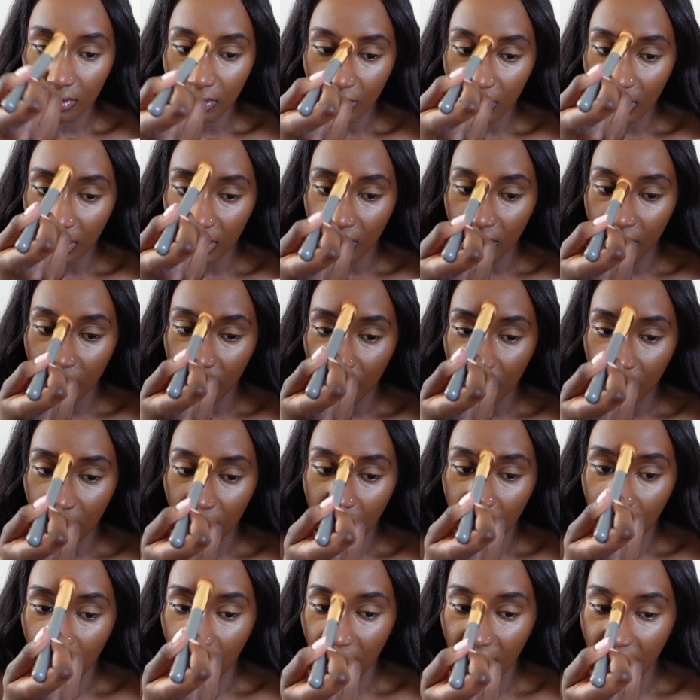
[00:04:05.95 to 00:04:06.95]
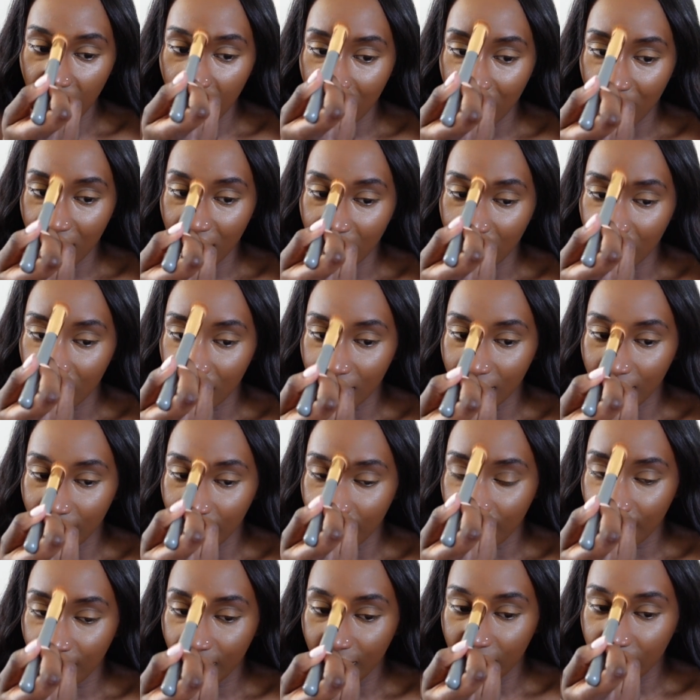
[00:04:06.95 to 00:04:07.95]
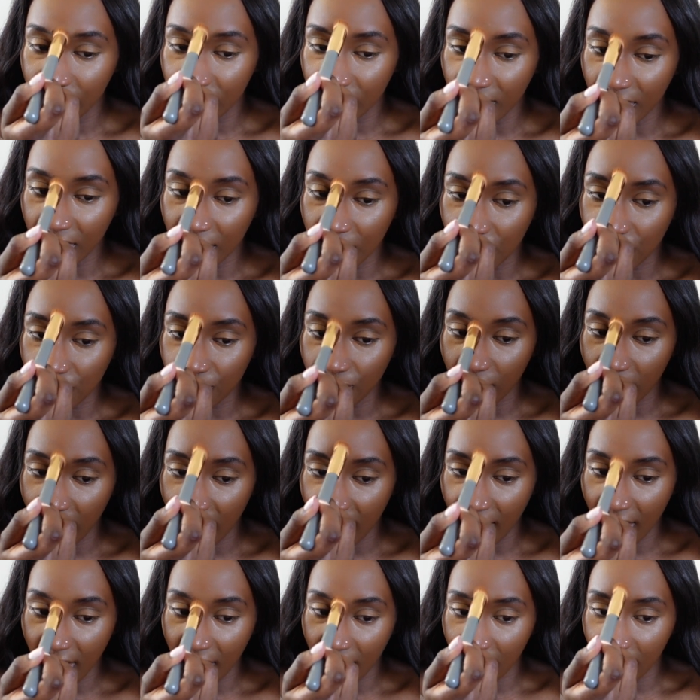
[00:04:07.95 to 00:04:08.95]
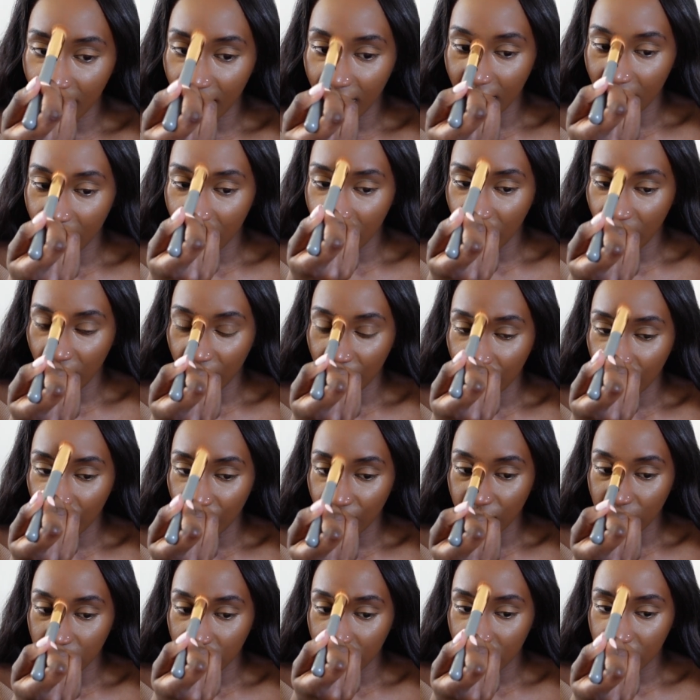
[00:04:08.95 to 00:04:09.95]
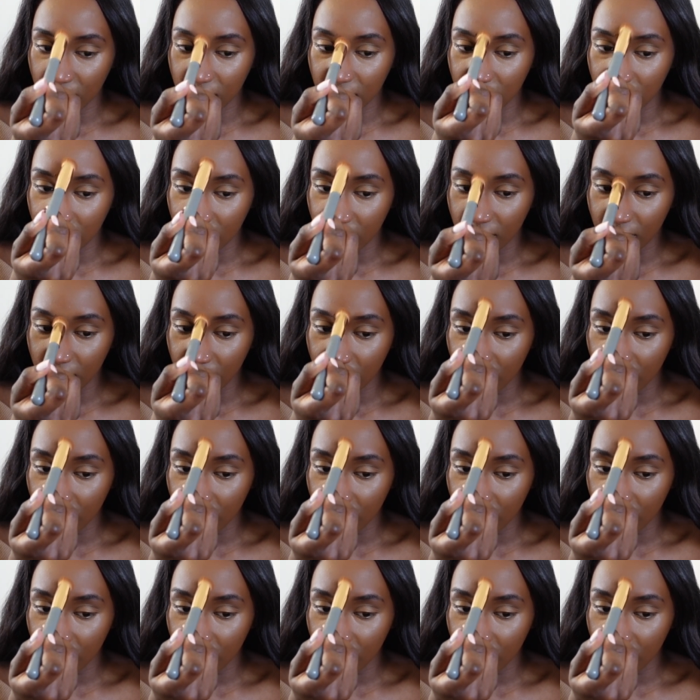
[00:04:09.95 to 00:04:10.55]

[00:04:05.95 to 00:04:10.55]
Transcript: Okay, and then I drag the nose concealer.